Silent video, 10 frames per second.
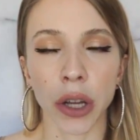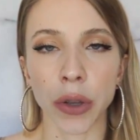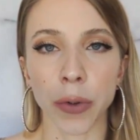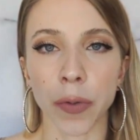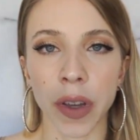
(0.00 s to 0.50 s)

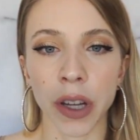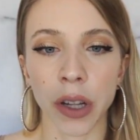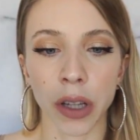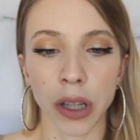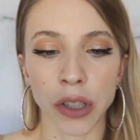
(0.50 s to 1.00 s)
you
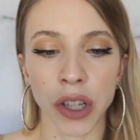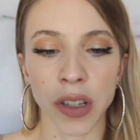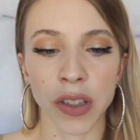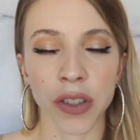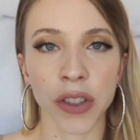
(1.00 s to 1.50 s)
feel
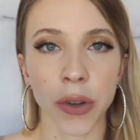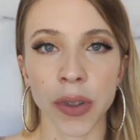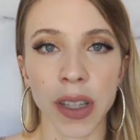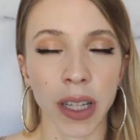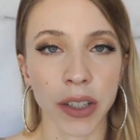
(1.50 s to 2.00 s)
just so
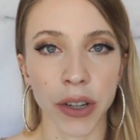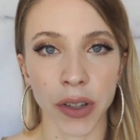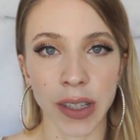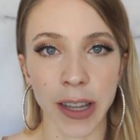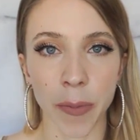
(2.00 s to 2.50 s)
sick to
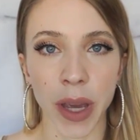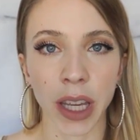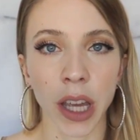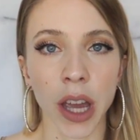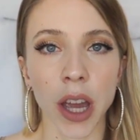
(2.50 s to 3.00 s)
your stomach,